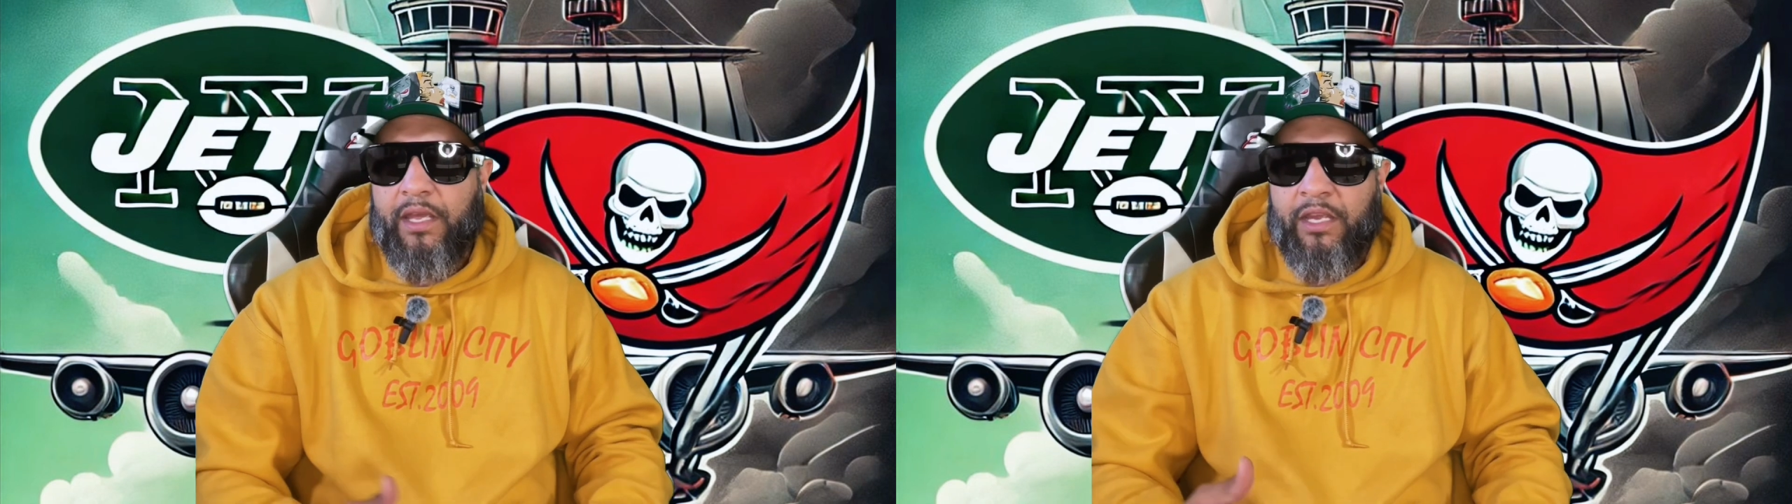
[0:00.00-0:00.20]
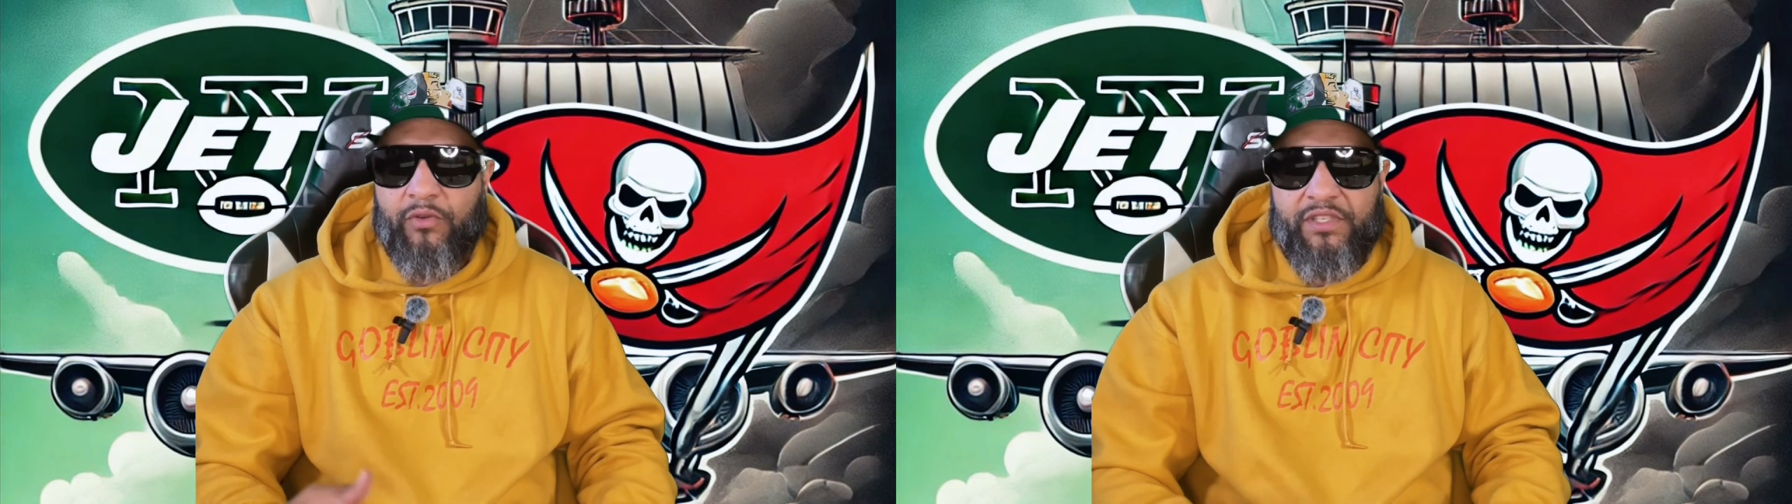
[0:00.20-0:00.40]

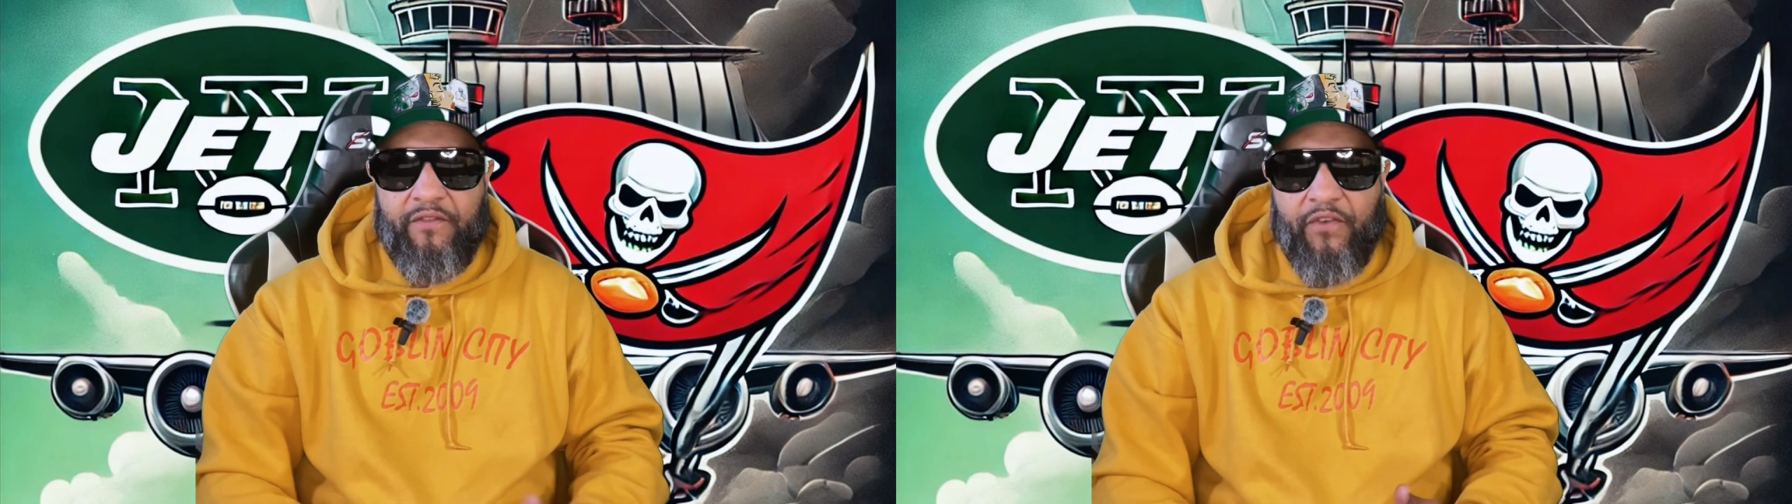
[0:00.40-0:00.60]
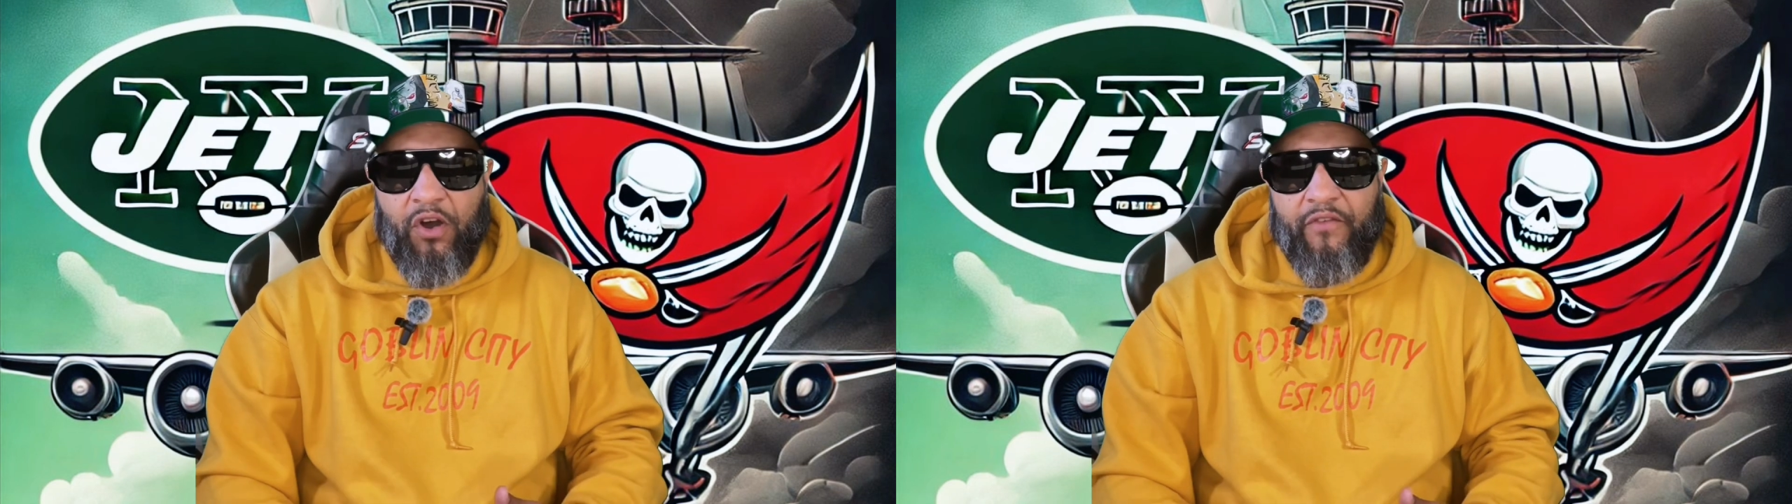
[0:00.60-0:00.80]
He was
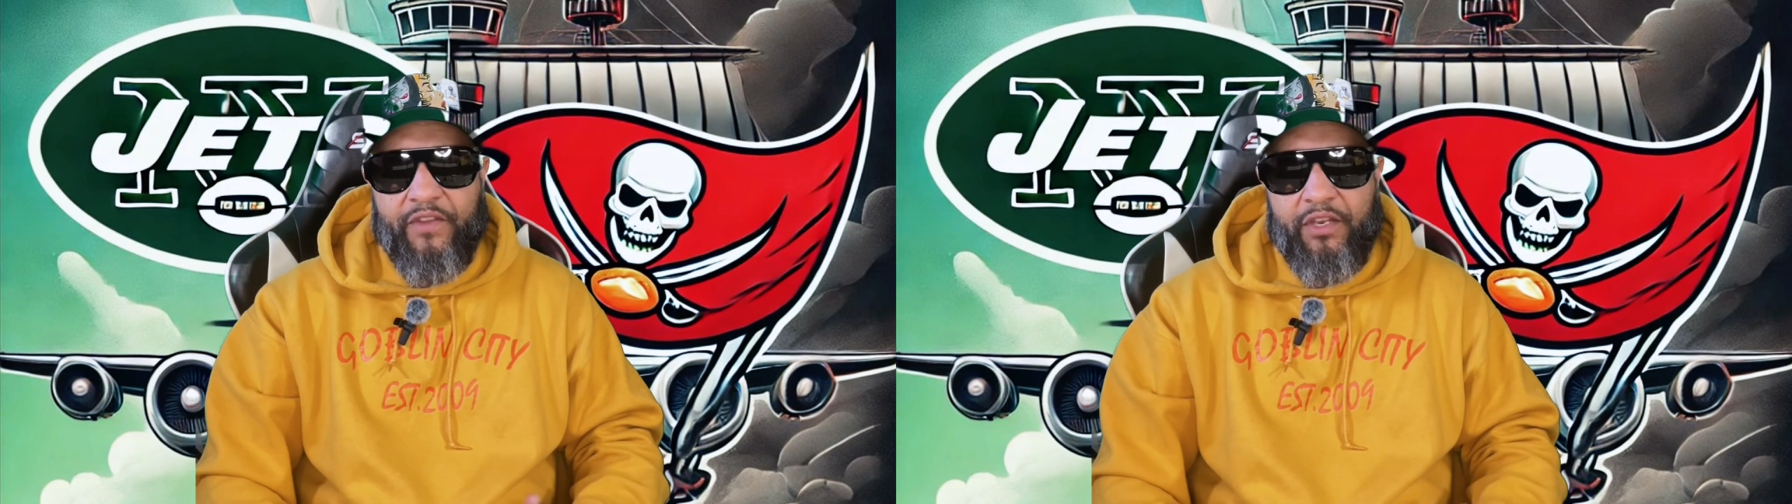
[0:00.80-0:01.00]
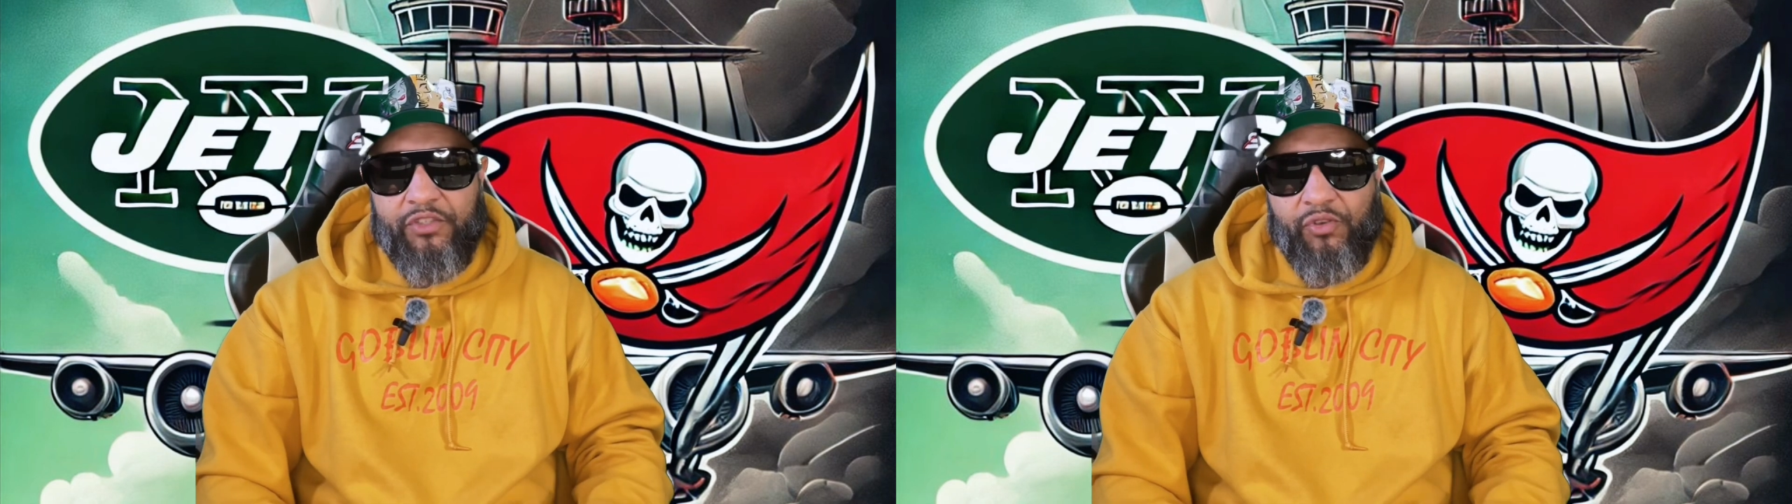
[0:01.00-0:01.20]
involved in the